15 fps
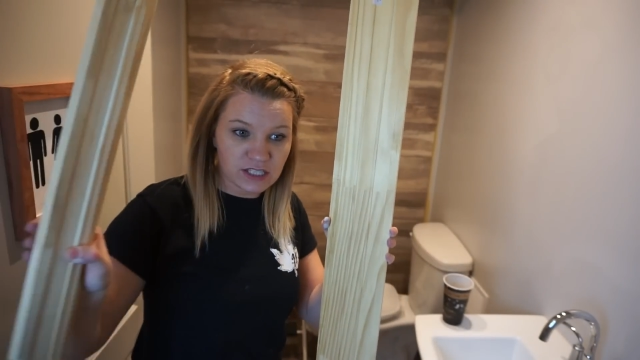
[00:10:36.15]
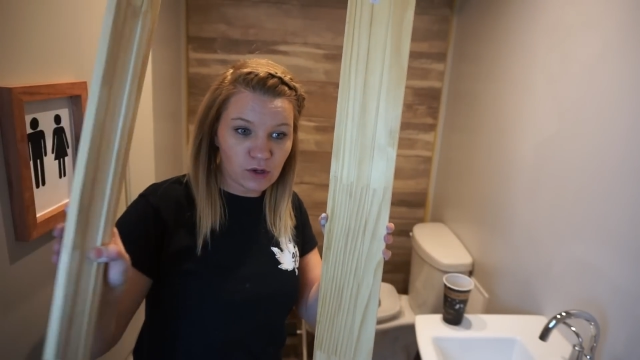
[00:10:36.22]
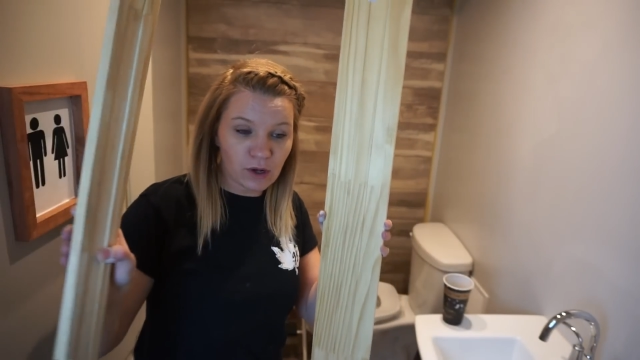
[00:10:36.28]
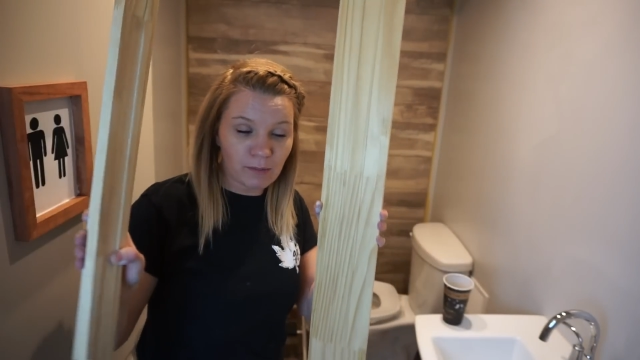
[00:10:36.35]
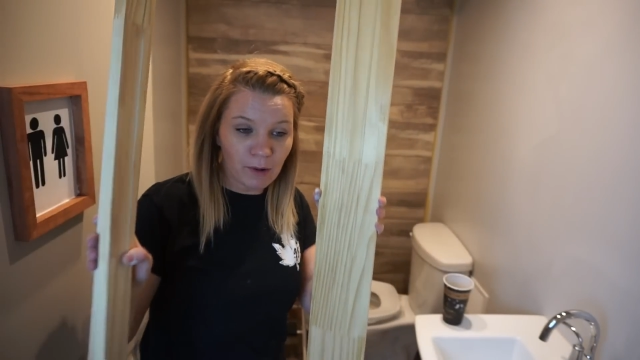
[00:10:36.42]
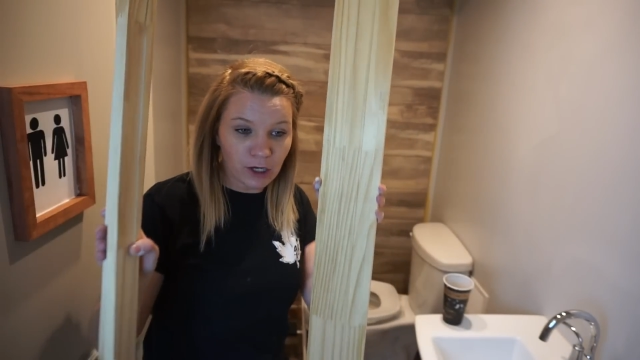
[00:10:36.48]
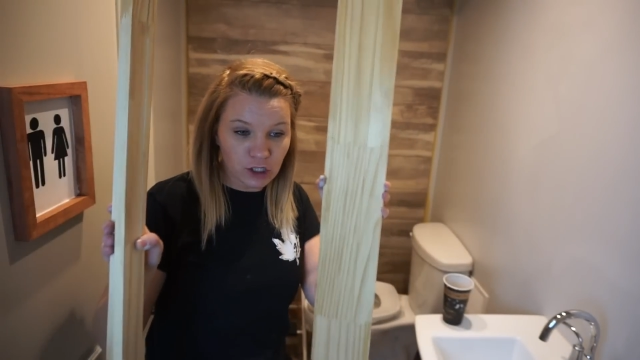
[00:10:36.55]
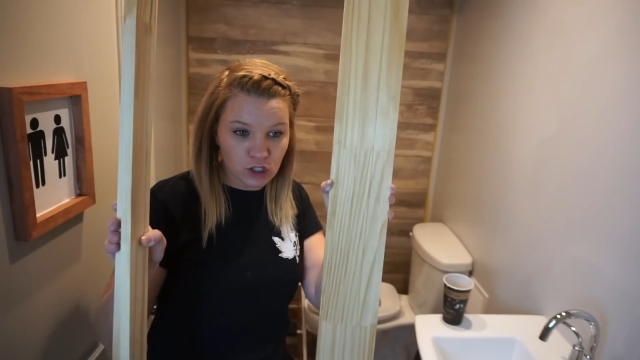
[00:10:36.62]
so I
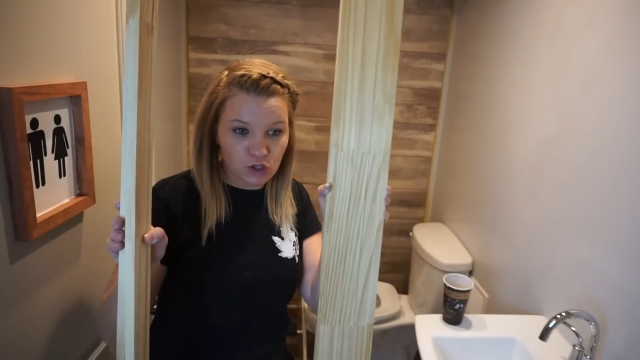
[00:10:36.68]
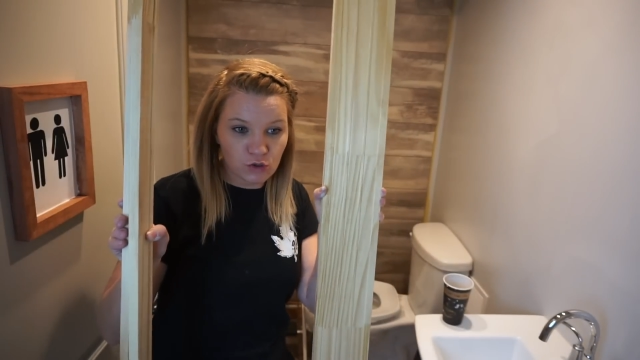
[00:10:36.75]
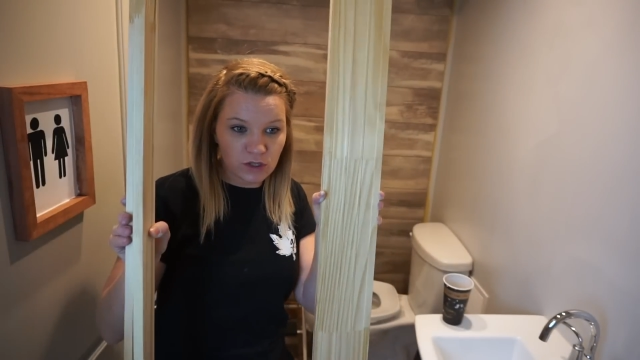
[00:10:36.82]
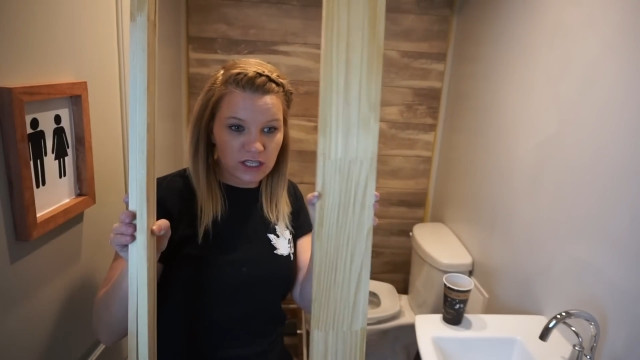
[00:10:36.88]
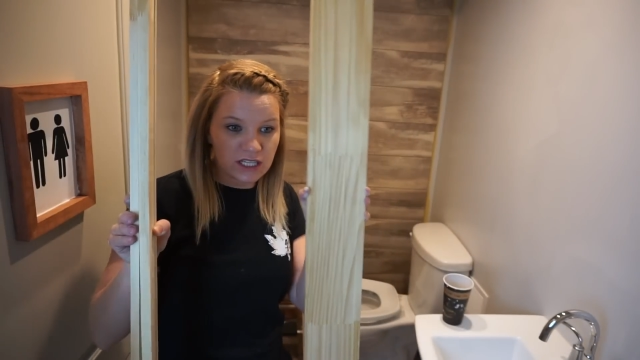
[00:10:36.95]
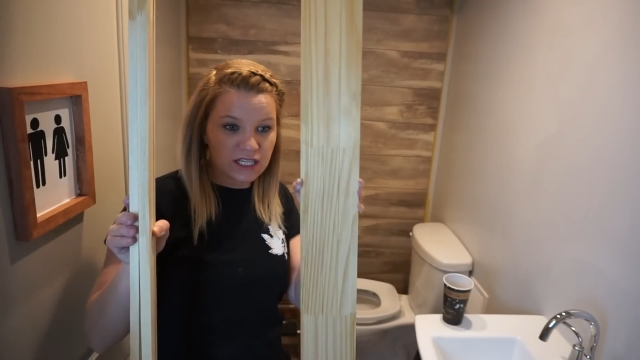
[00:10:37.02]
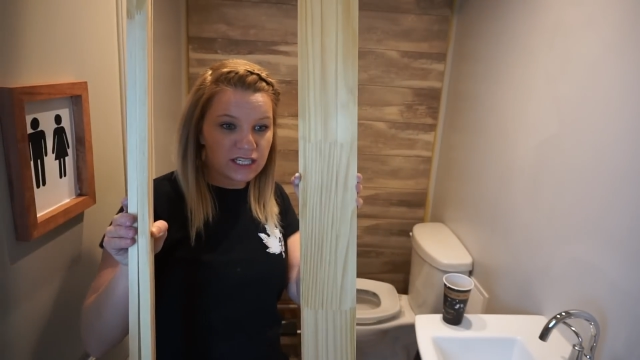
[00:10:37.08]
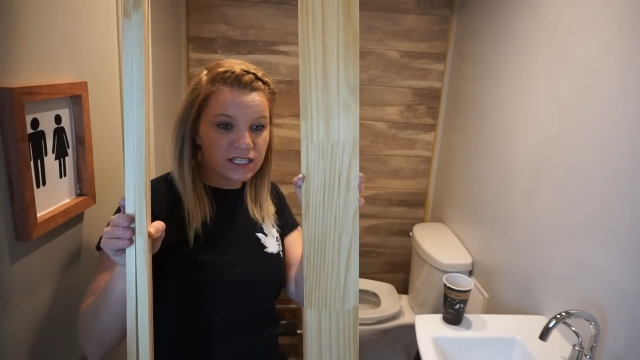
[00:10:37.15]
bought two of
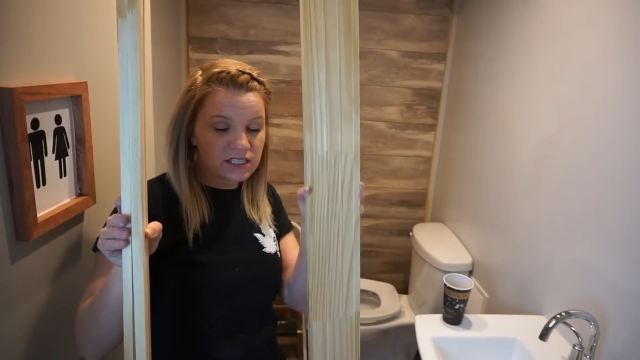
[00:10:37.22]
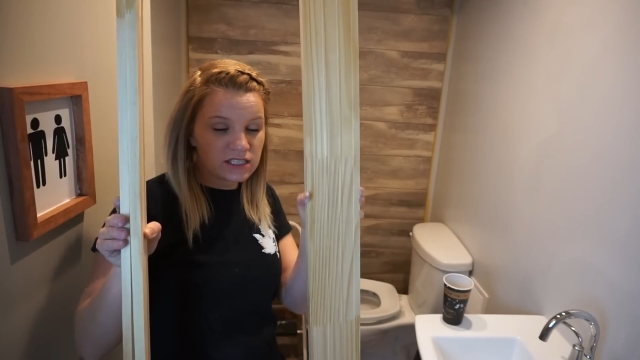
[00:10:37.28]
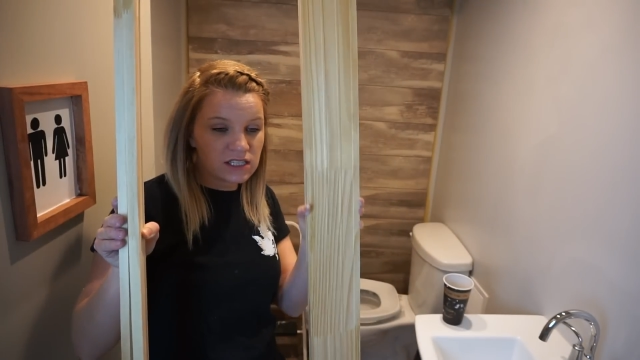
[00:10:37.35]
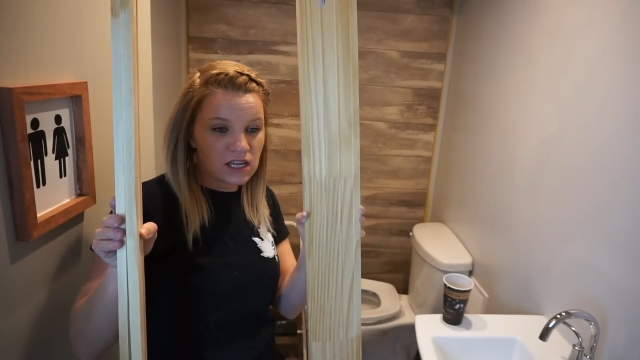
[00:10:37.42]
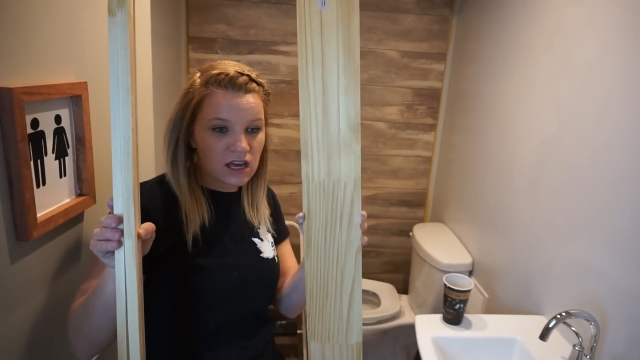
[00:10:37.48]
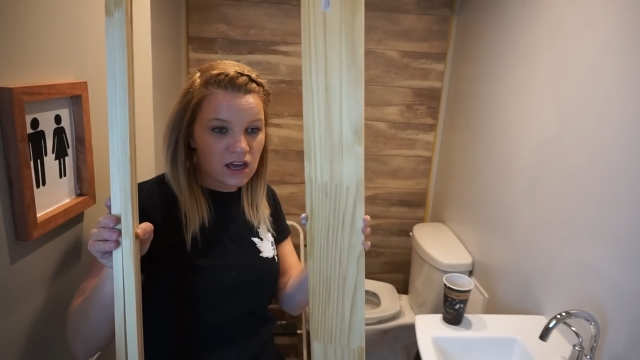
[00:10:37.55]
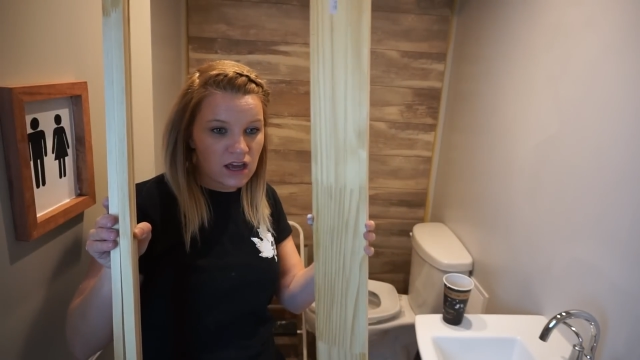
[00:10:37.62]
these,